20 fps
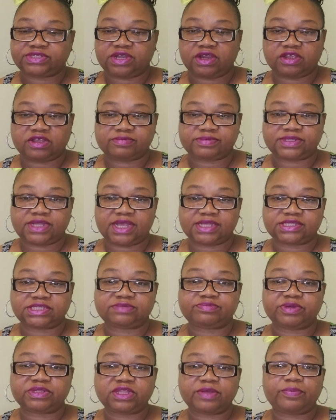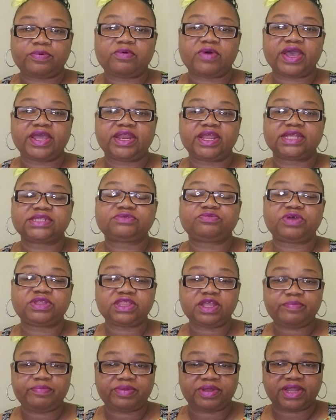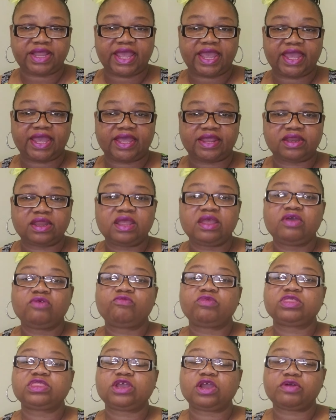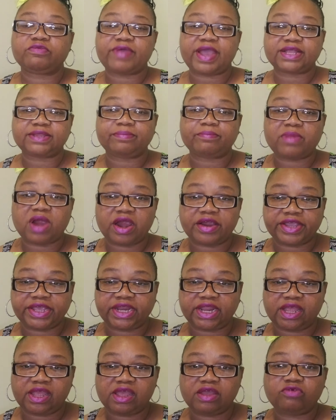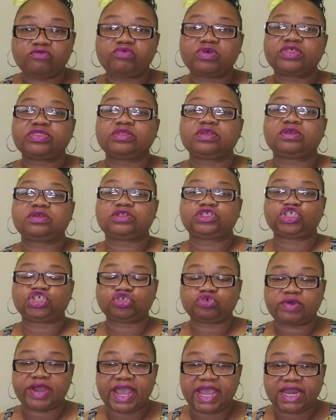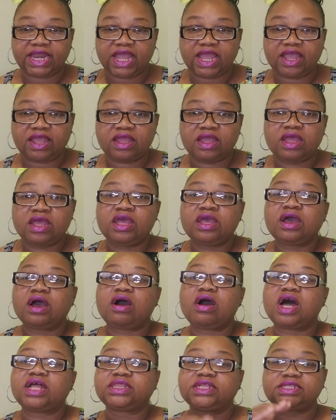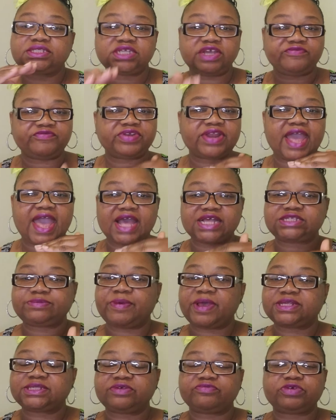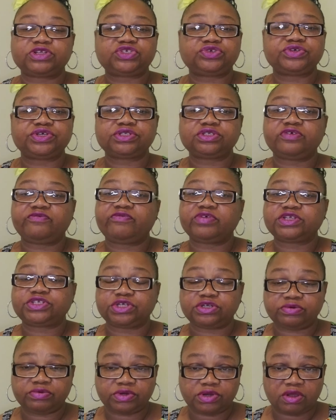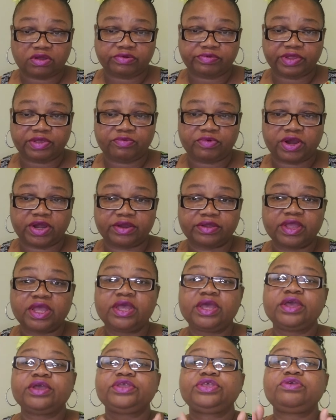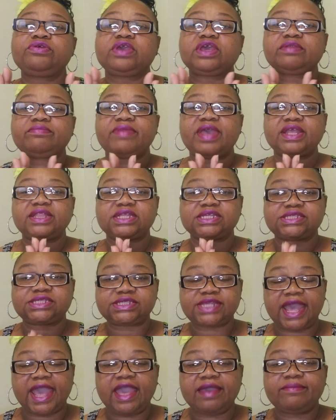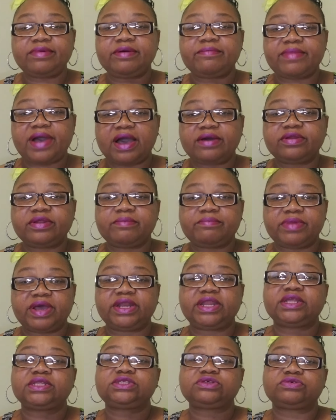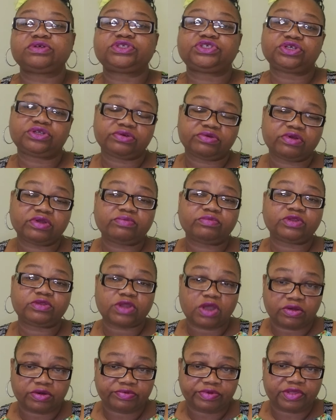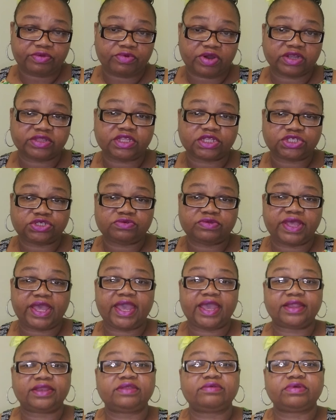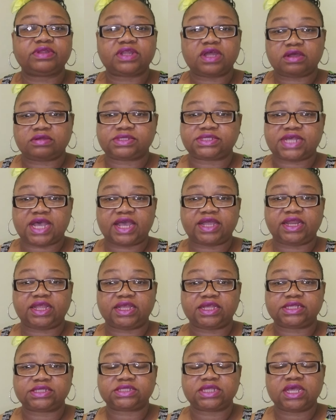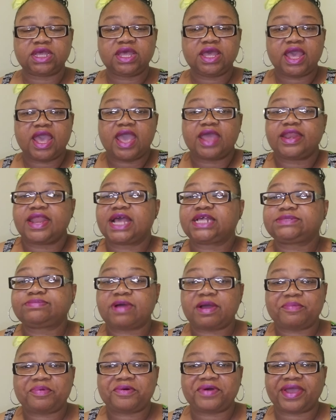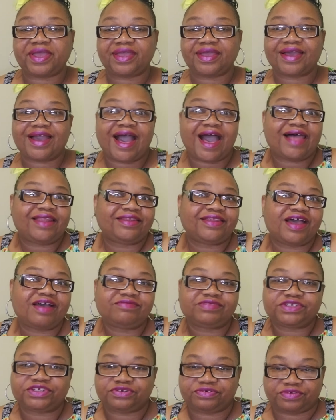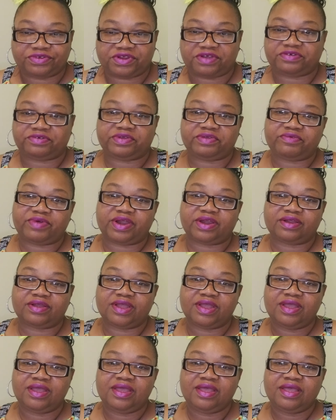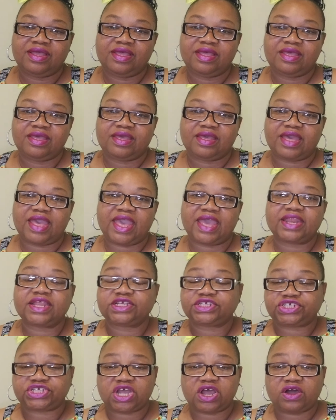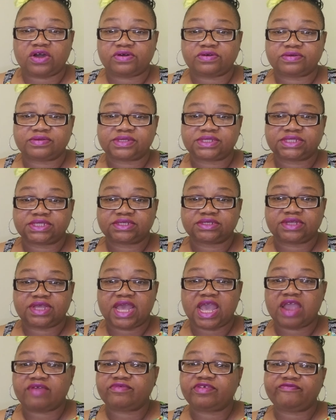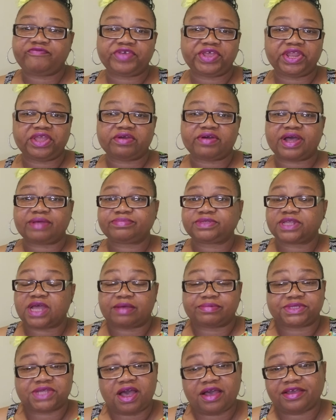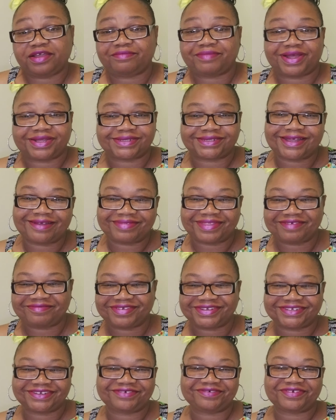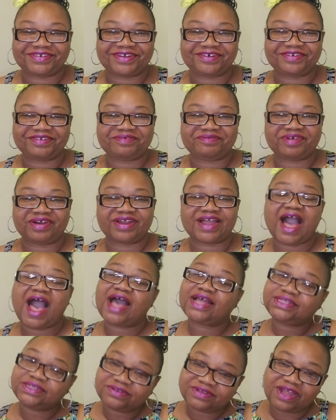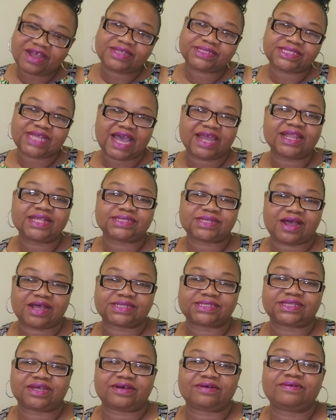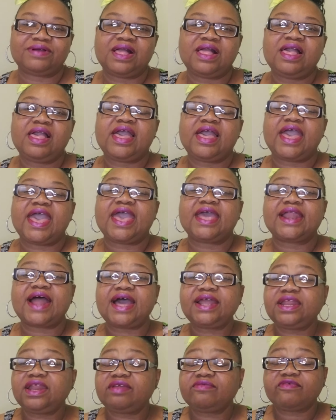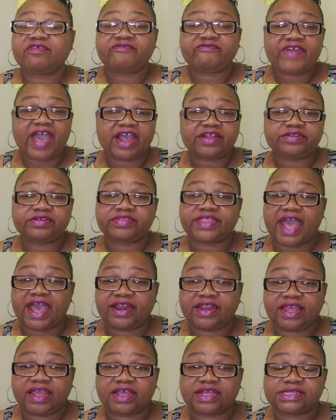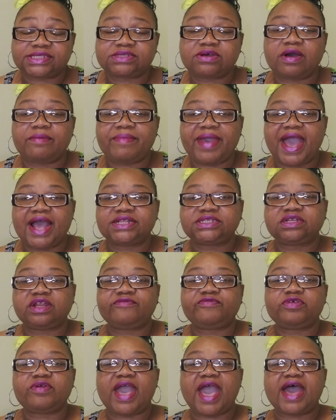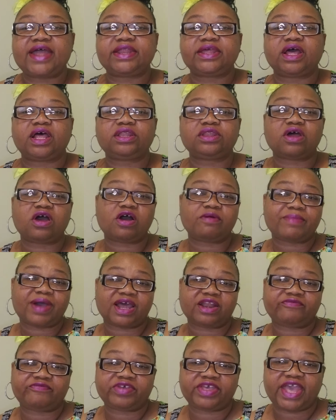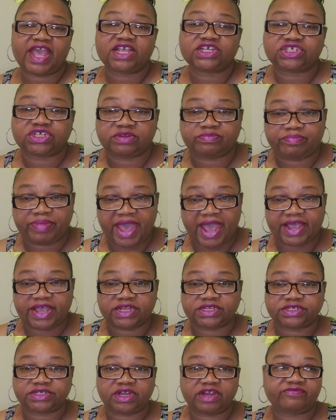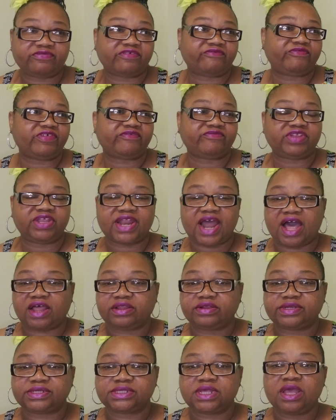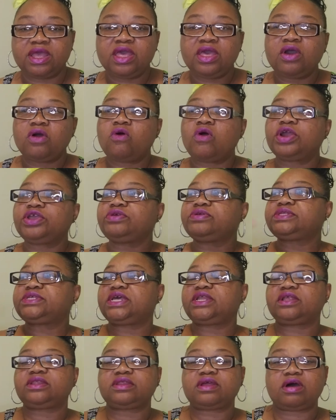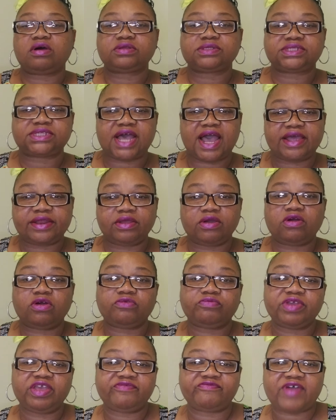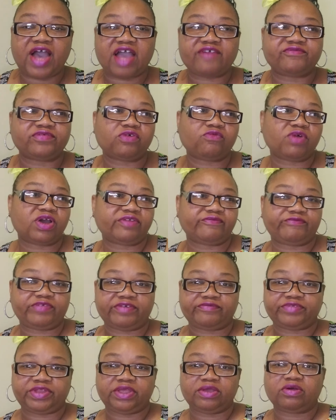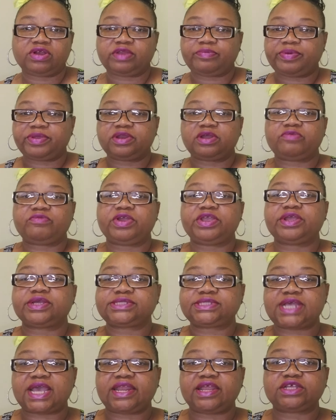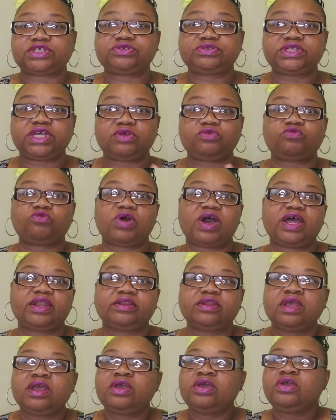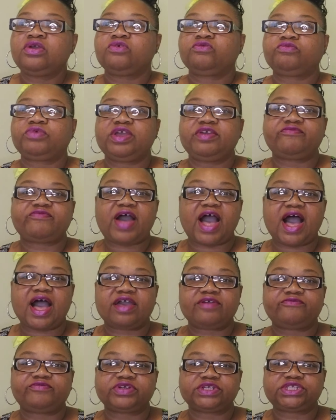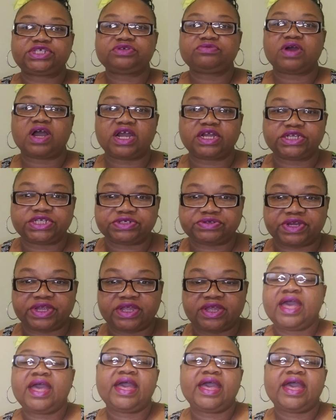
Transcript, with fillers: circumstances, but the point is, with a plan, with correct marketing, with training on the different aspects of what you can do for general notary work, you can make the same amount of money doing general notary work that you can doing loan signings. And that's my point. I love general notary work, and it shows. Every video I'm talking about something with general notary work. I do loan signings also, and I didn't even factor that in. So imagine if you added a loan modification package in there for $50. Or you did a loan signing or refi for $150, or depending on where your state is, you did one refi for $200.